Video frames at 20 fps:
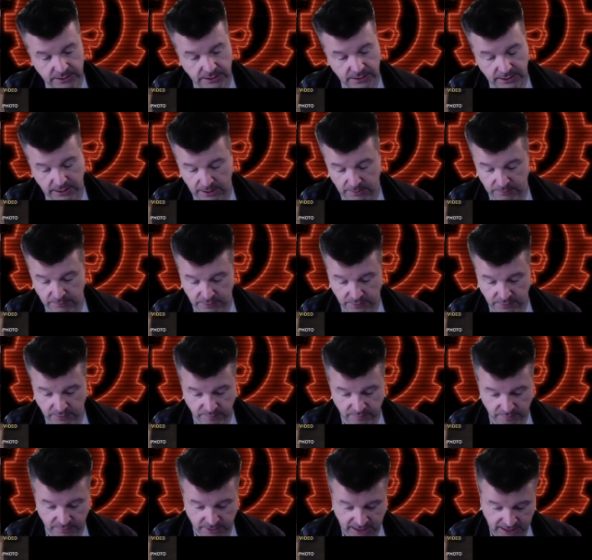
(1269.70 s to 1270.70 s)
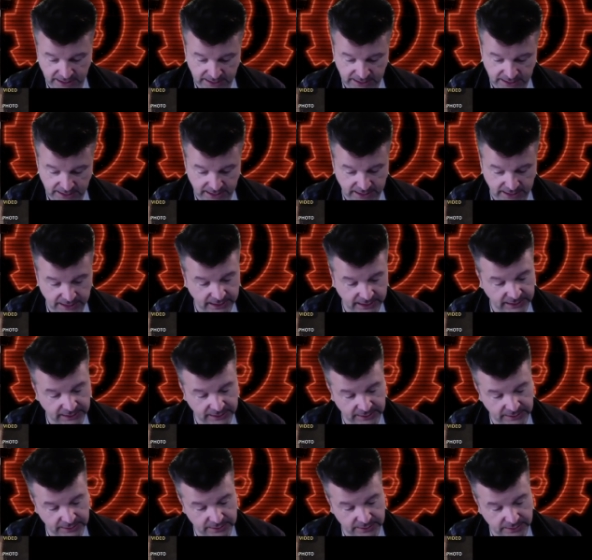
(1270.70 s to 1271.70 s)
the Emperor of
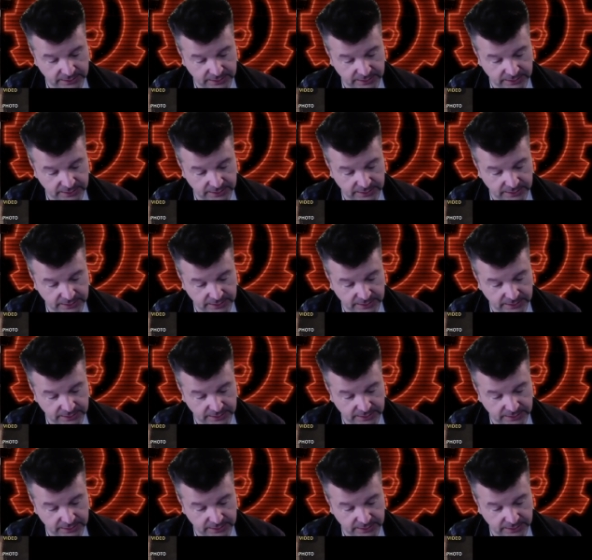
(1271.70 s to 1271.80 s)
Mankind